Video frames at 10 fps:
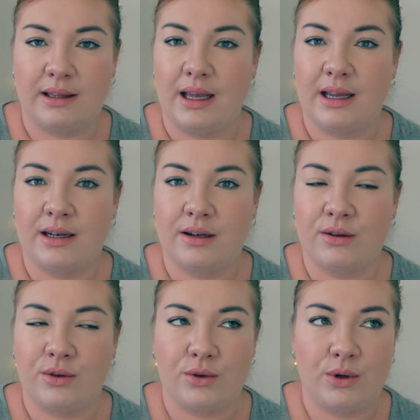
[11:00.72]
then,
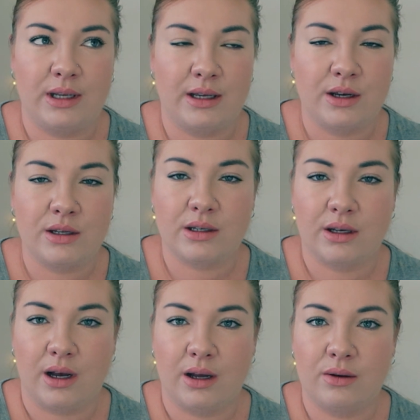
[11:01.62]
3 years
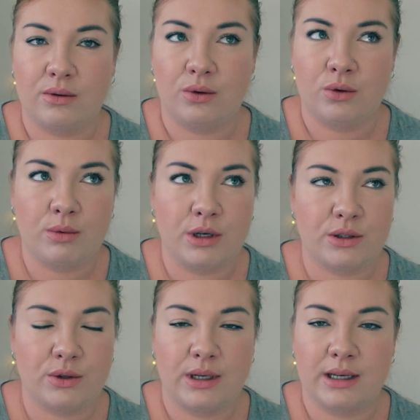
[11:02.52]
ago,
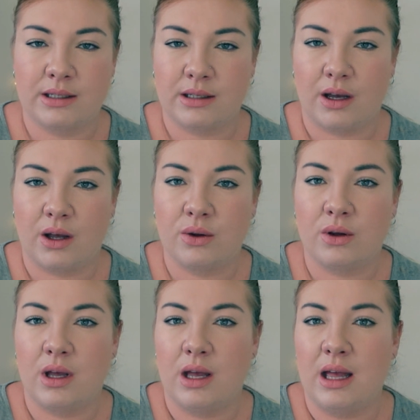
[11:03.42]
almost 3 years ago,
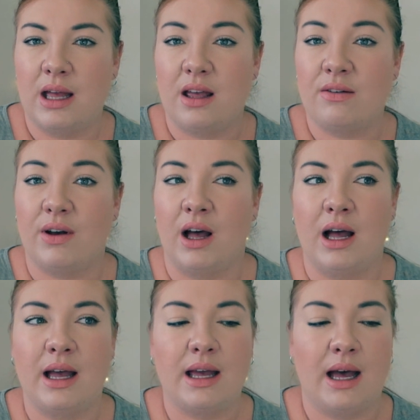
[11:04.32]
if
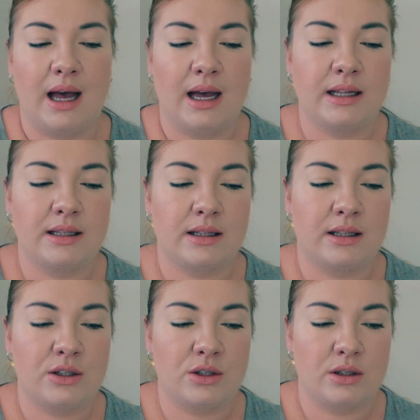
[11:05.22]
I had
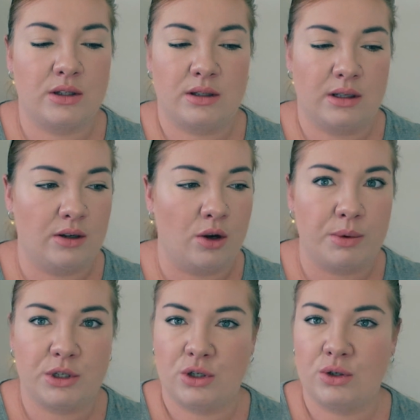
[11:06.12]
the
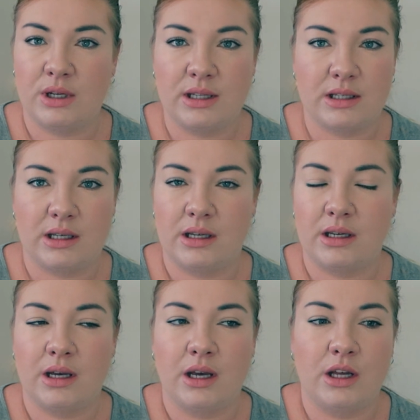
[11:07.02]
opportunity
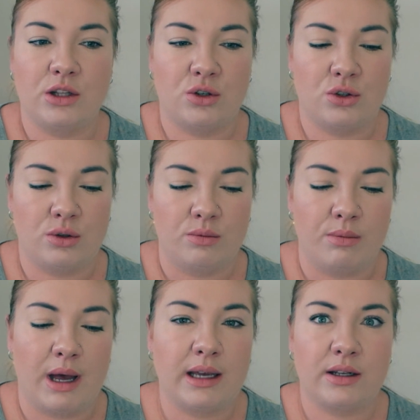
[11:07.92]
to
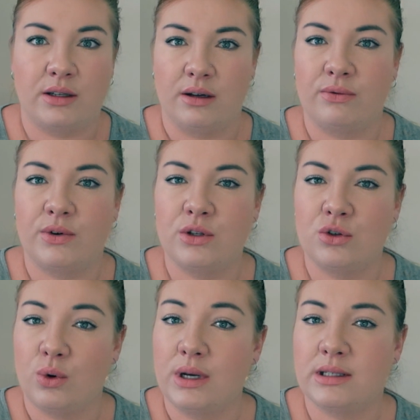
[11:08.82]
make different
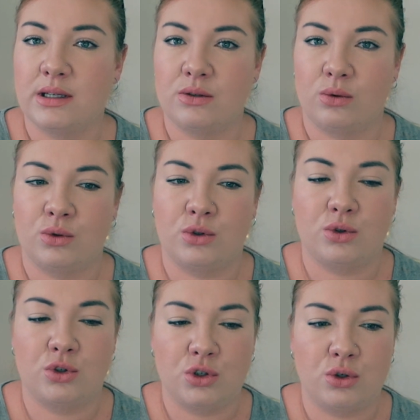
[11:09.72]
choices or
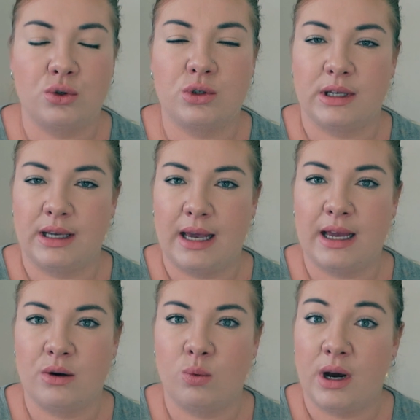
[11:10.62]
to choose
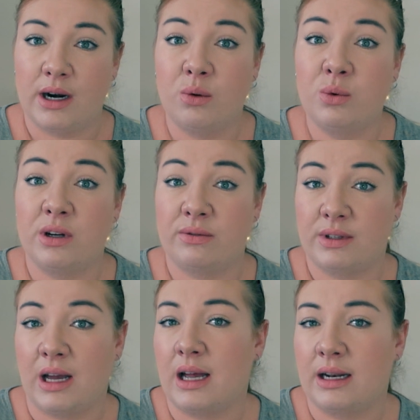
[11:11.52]
again what I would have
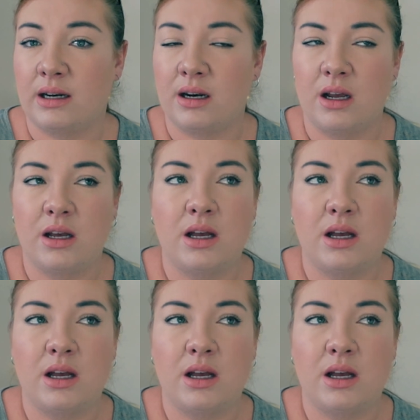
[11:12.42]
done